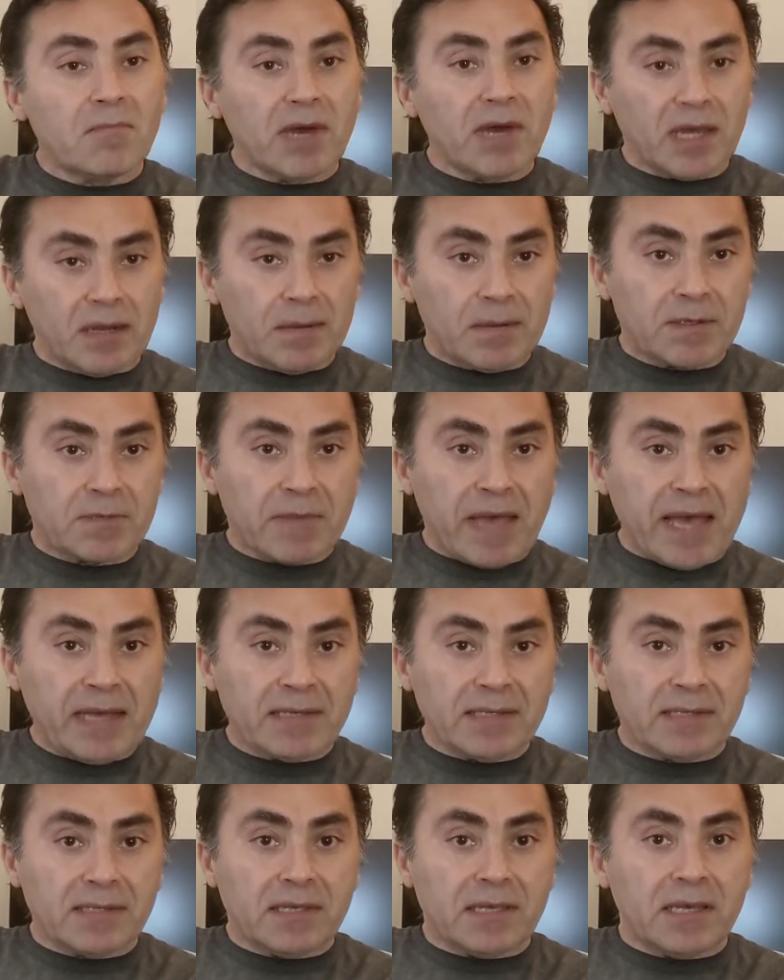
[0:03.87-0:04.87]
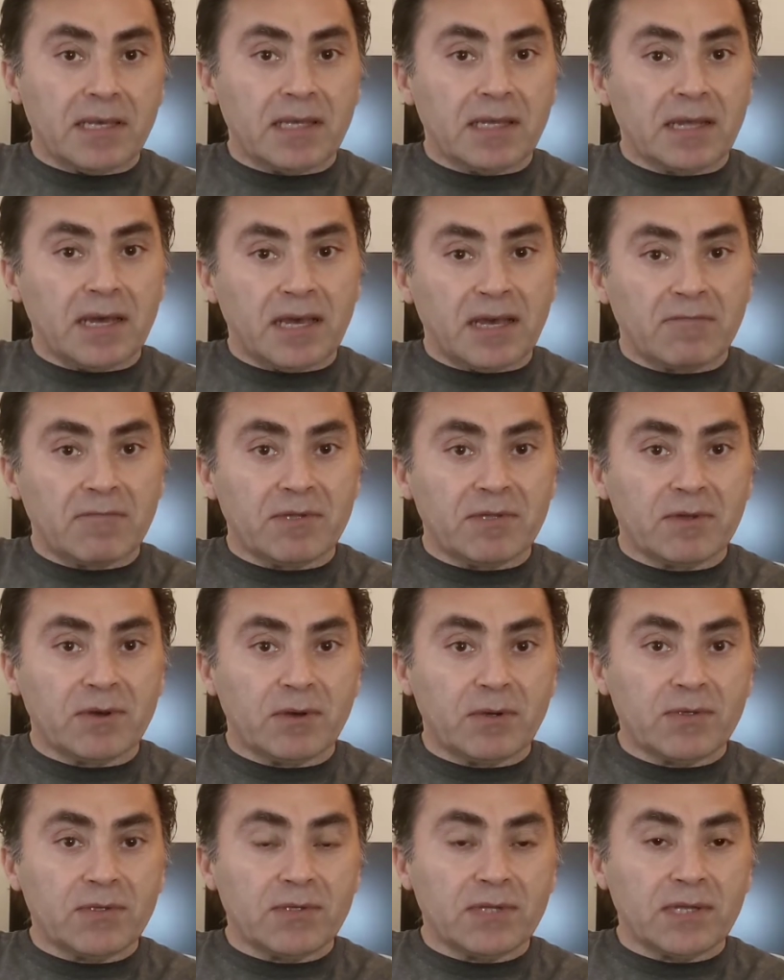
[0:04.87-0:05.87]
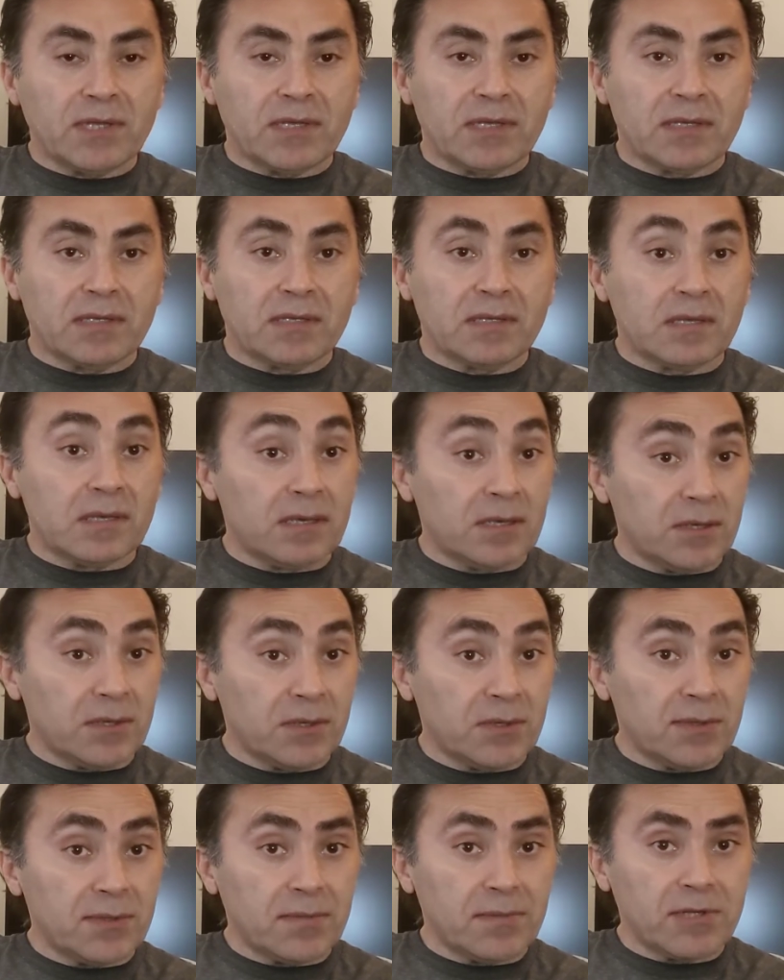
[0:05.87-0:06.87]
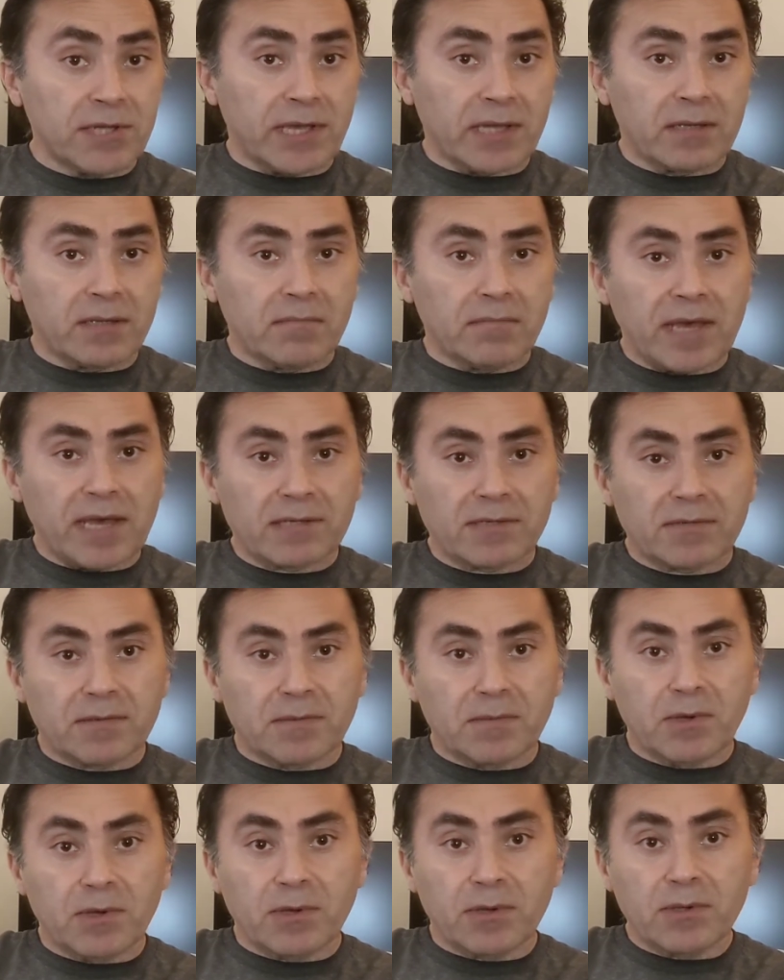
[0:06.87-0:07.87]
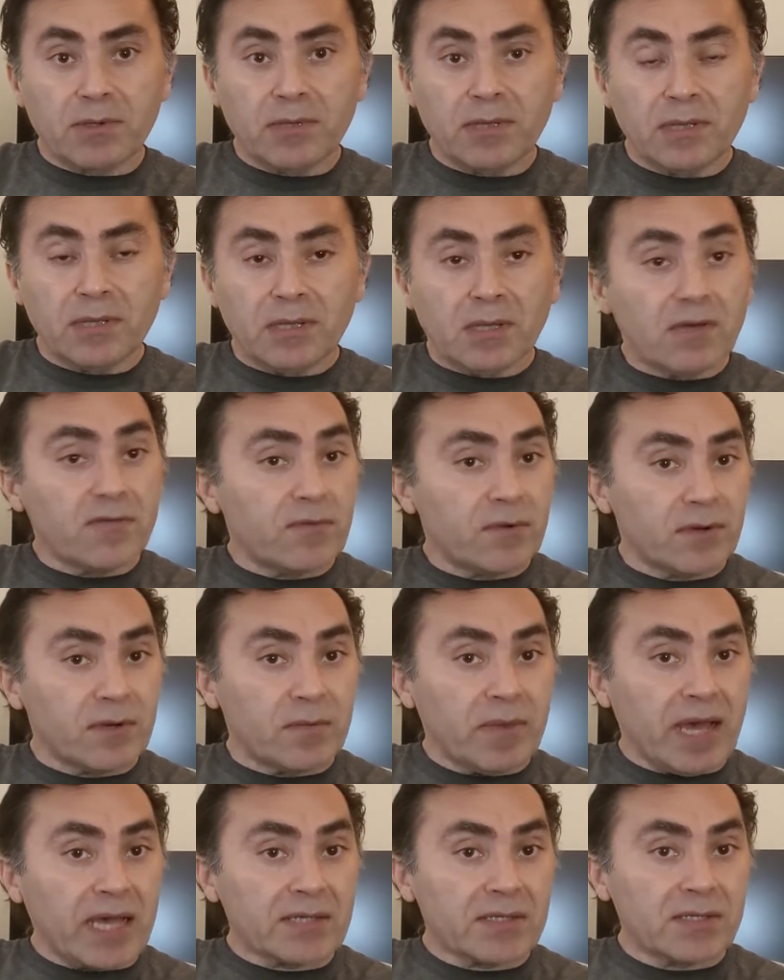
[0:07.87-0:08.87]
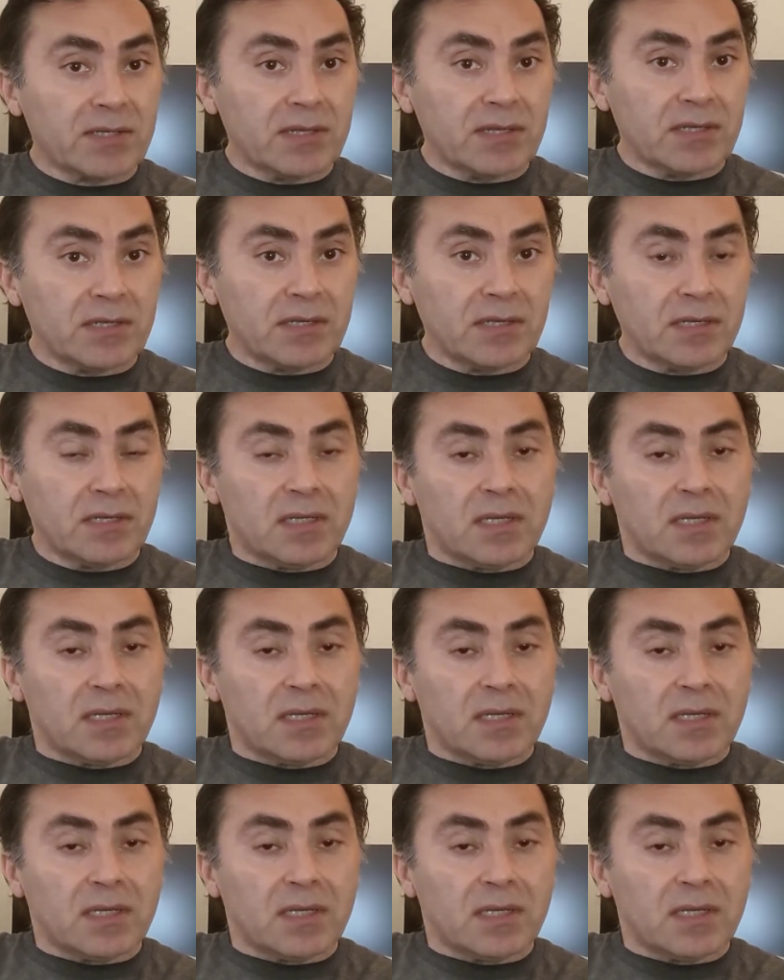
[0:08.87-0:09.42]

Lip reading: My name is Max and I've been hosting the YouTube channel Maximum Code for the past year.